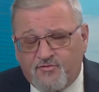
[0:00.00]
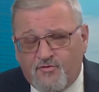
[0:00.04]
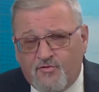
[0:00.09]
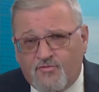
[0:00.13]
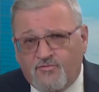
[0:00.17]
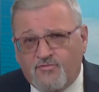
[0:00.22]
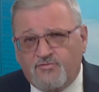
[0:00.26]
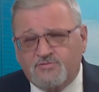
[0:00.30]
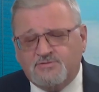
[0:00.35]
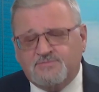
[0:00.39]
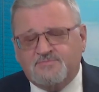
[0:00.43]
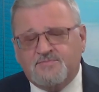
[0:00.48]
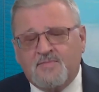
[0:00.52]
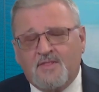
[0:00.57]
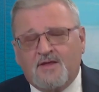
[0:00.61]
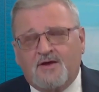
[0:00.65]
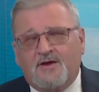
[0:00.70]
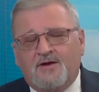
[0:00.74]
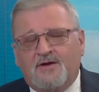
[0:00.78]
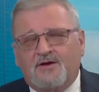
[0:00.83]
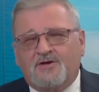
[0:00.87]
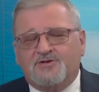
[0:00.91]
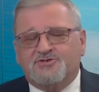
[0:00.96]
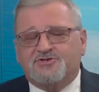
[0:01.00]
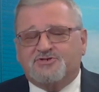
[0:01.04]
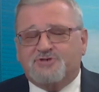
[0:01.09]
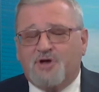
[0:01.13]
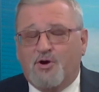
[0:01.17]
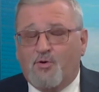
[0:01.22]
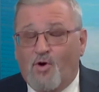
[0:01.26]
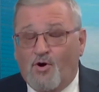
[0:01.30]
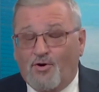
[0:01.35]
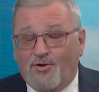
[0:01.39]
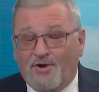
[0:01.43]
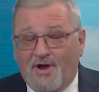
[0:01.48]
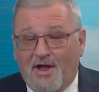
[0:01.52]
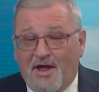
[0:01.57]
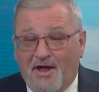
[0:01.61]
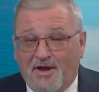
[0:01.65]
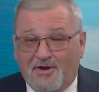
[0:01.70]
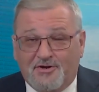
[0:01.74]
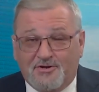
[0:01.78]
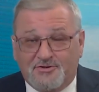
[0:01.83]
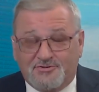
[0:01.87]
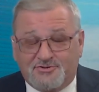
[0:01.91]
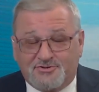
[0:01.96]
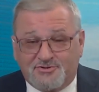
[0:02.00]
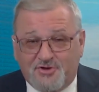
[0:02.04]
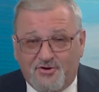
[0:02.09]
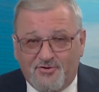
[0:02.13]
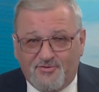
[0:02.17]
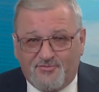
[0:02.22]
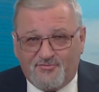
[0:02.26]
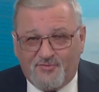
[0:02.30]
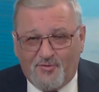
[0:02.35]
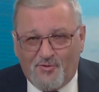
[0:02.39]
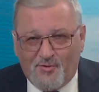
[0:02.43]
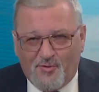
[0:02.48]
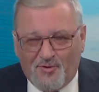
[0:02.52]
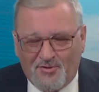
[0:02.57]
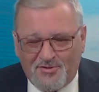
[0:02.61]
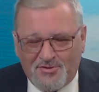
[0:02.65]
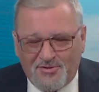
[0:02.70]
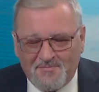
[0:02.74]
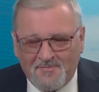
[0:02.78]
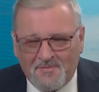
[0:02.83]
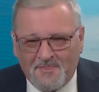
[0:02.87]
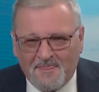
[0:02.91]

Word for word: forth, so on and so forth.